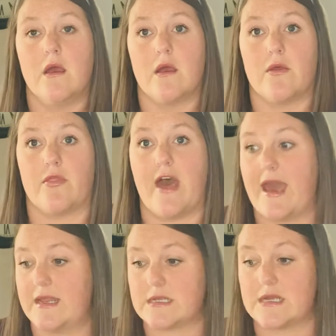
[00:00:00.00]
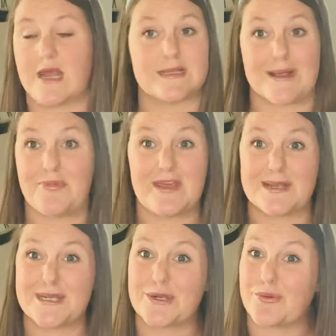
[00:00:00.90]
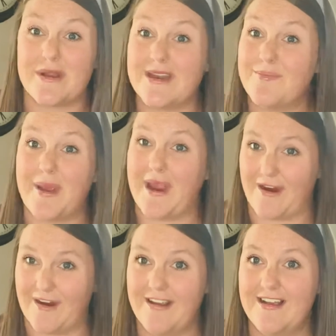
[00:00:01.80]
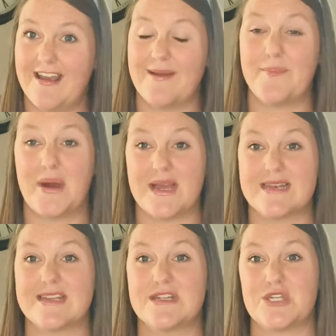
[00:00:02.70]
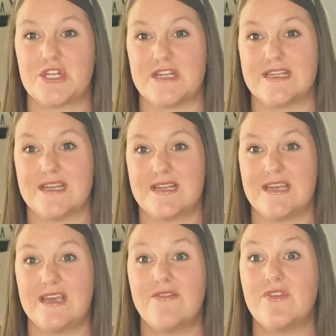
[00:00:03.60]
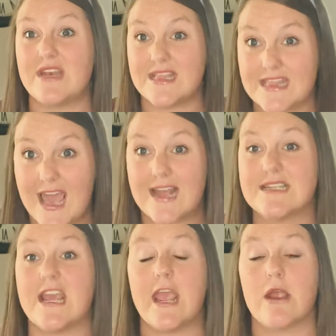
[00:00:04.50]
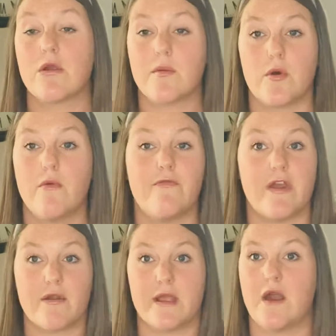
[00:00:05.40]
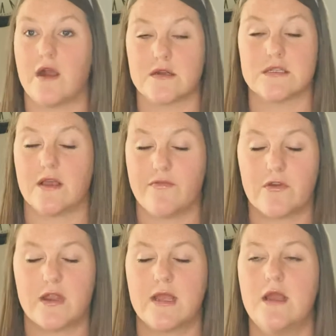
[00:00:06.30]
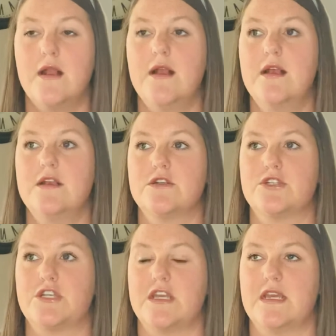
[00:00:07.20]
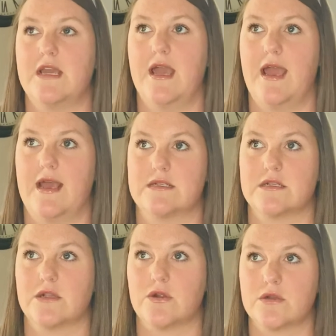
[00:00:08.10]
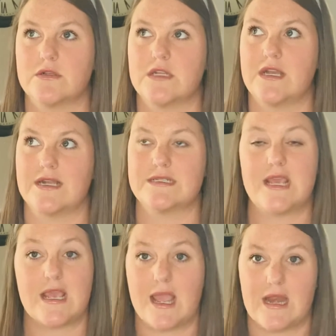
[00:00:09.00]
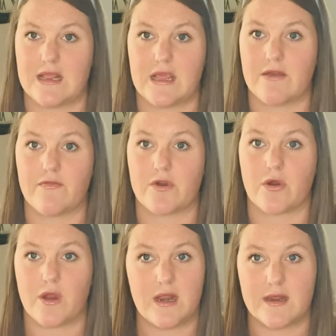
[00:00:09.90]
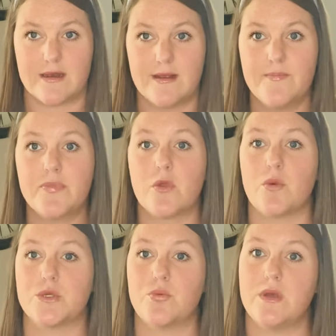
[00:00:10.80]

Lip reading: that is not something to grin and bear. But she did, even in that terrible, very hard suffering, she has learned to not take anything for granted, which